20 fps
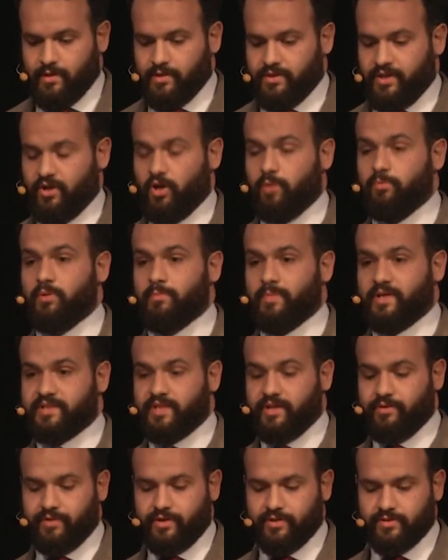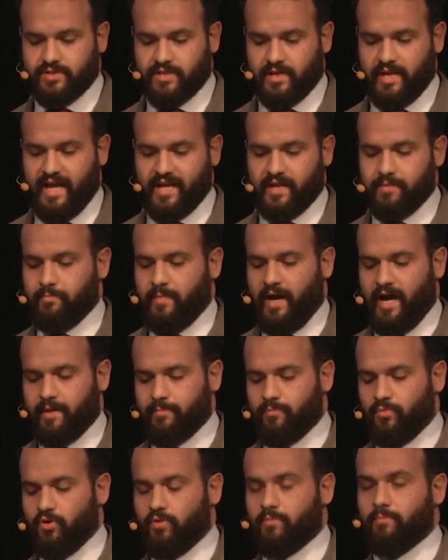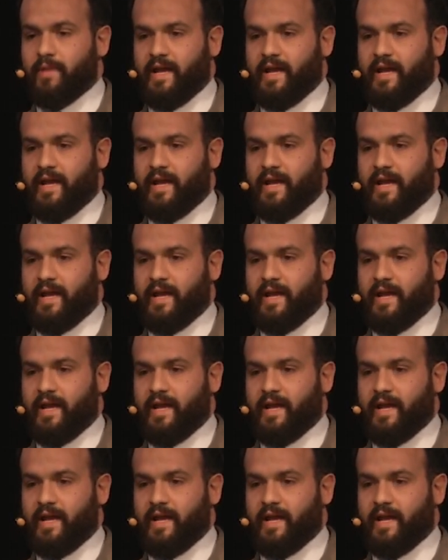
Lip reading: the noble materials like marble,